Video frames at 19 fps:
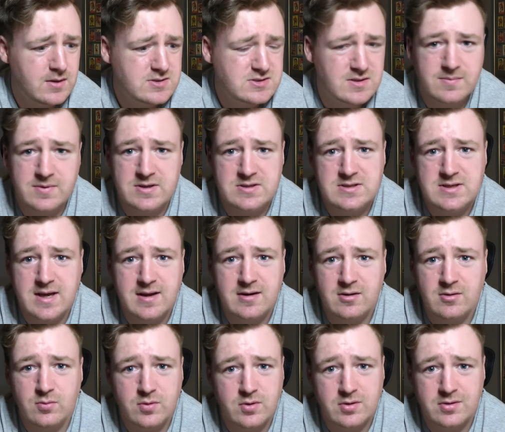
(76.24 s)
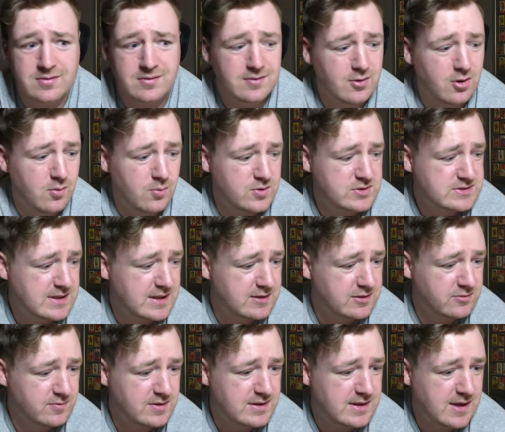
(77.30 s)
Sub the channel. We're almost at
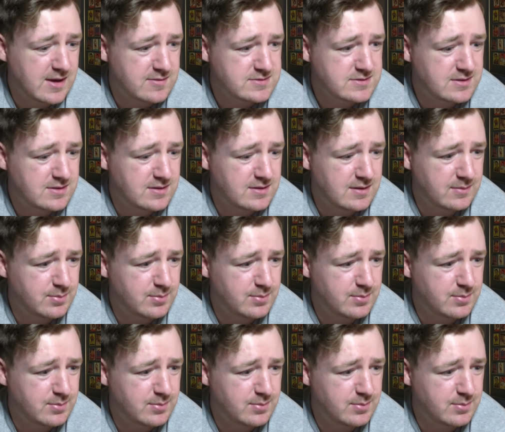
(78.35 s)
3,000.